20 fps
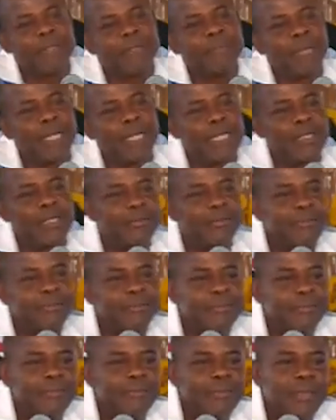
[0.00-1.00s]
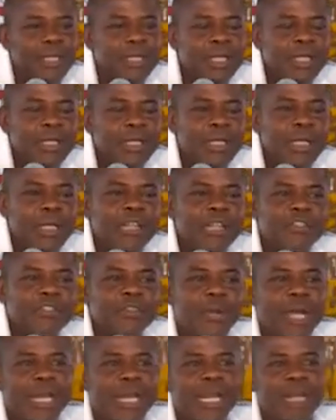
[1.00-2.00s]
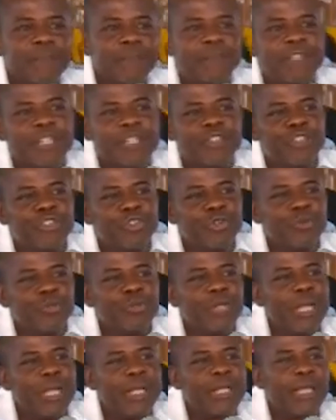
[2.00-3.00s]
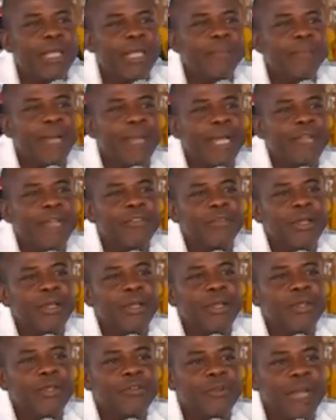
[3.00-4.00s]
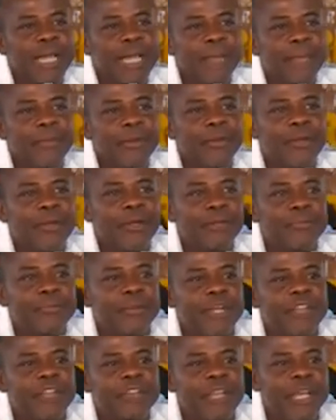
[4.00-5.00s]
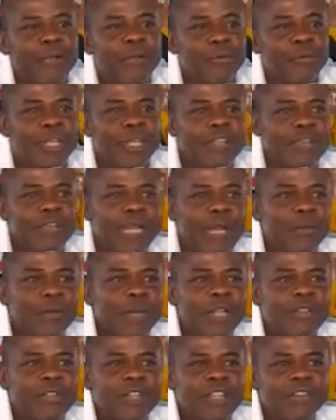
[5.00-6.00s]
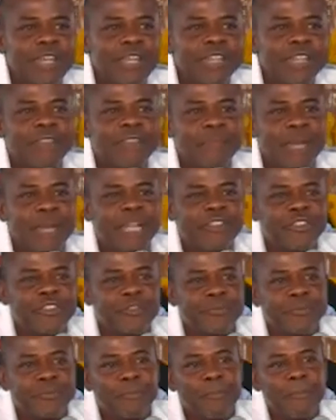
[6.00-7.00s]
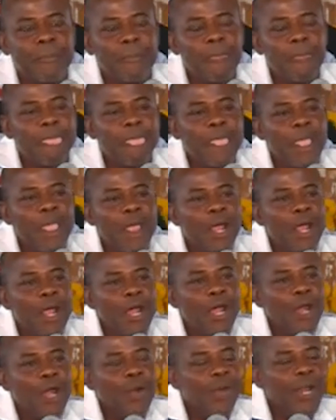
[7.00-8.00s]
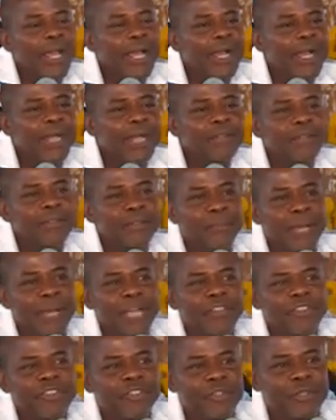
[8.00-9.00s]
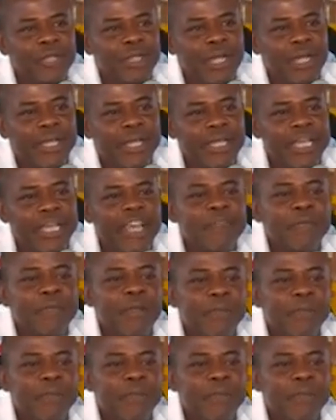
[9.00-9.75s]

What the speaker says: the money. And so I left in June and came back to Liberia on British Airways, and I went to the executive mansion. When I got to the mansion, he gave me a